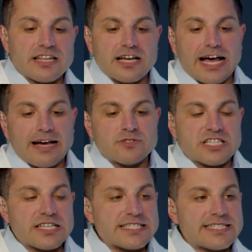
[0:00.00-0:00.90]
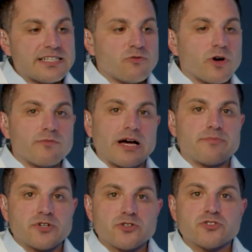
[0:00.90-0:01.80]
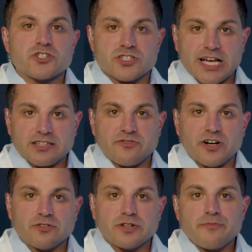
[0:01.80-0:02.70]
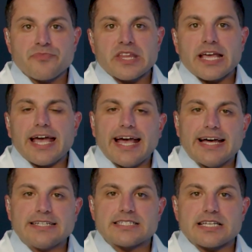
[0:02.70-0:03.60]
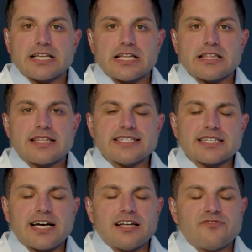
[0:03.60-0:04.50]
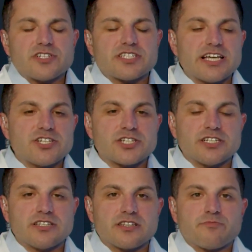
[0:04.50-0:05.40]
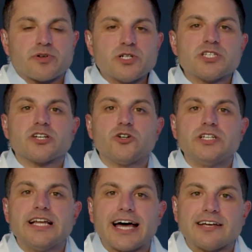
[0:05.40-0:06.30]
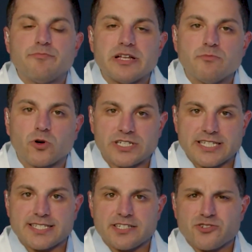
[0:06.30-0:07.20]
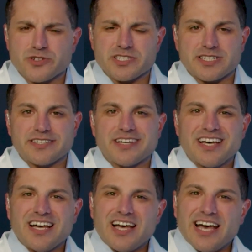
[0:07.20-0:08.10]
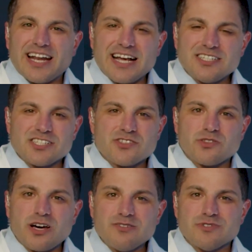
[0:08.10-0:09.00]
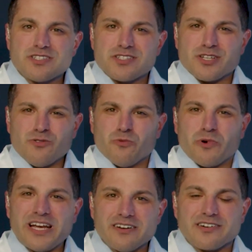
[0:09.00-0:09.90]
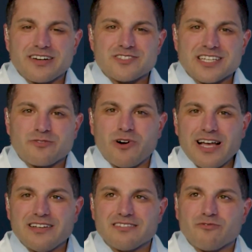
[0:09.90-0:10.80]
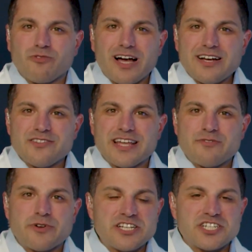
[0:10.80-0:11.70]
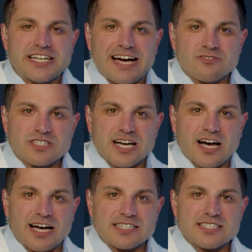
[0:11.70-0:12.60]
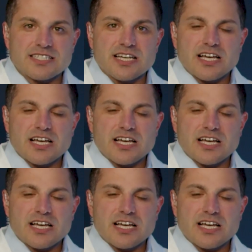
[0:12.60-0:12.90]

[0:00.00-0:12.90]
That I was listening to one of my producers on the phone, and this conversation, the person could not have been more disinterested. And I just thought it was so weird. I was like, why are they reaching out to us?